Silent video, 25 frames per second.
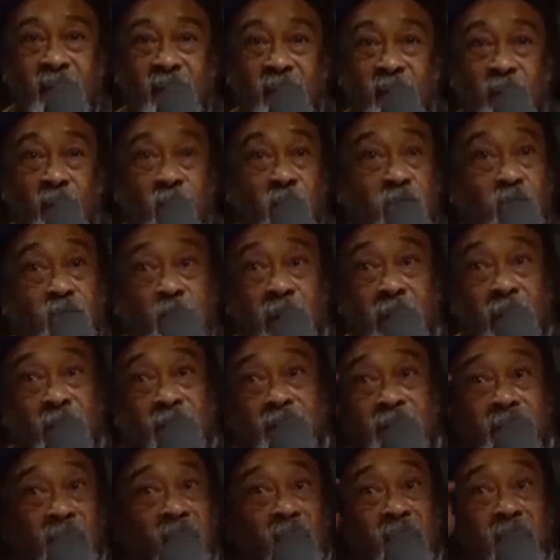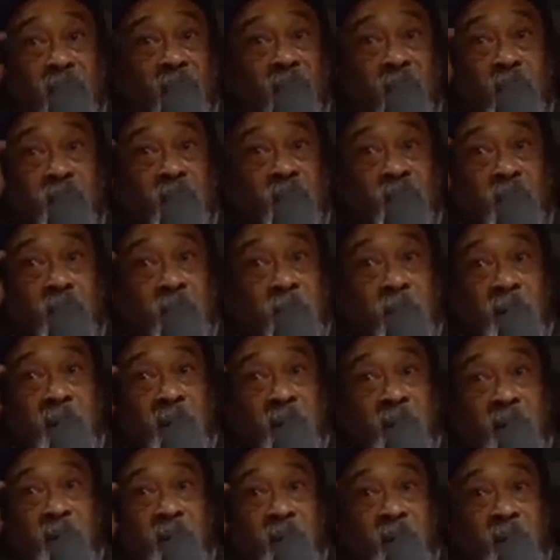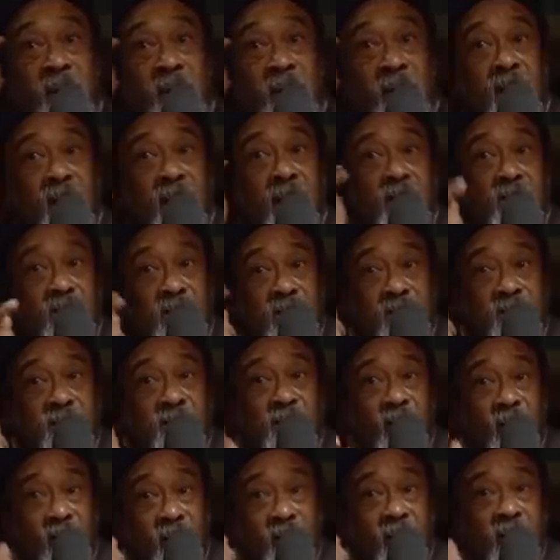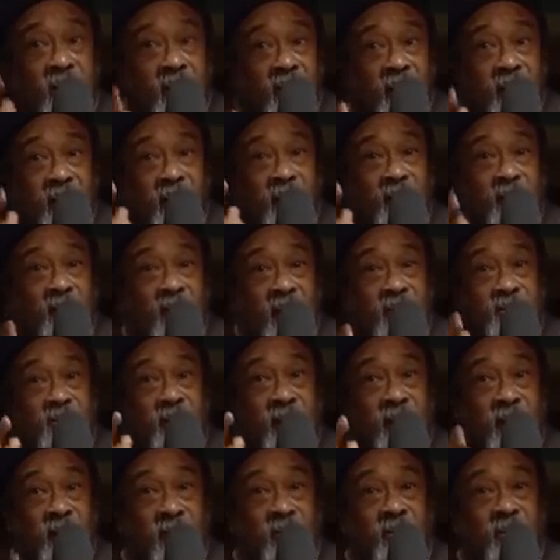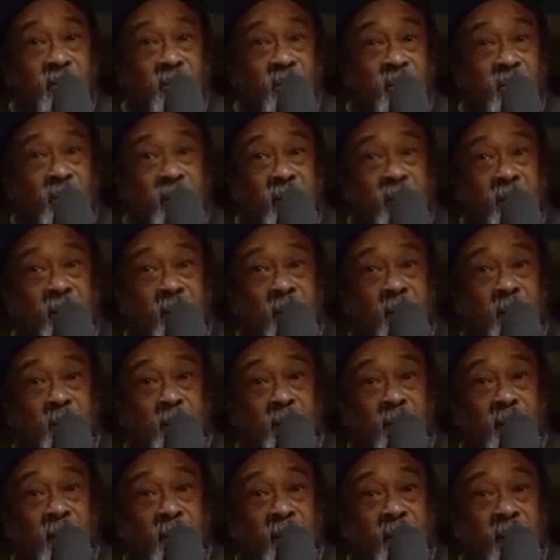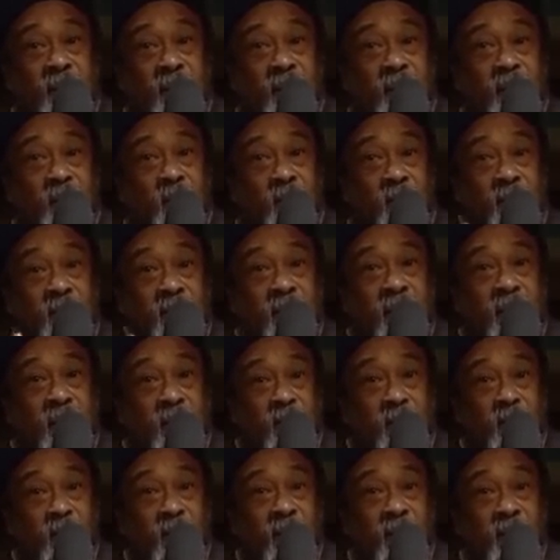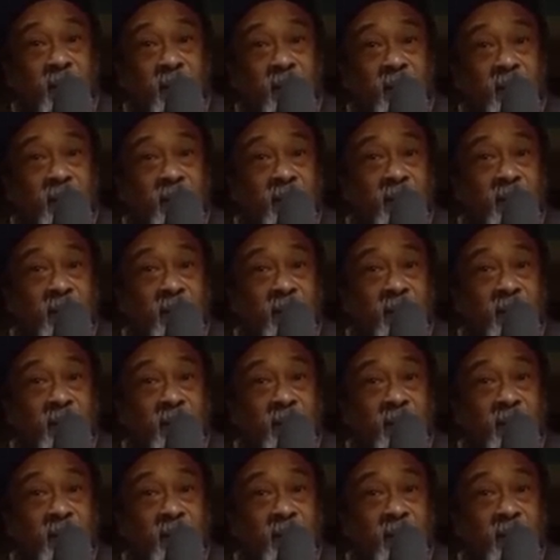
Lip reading: Don't try to figure that out in your mind. Just follow the little advice I give you, and it will take you here.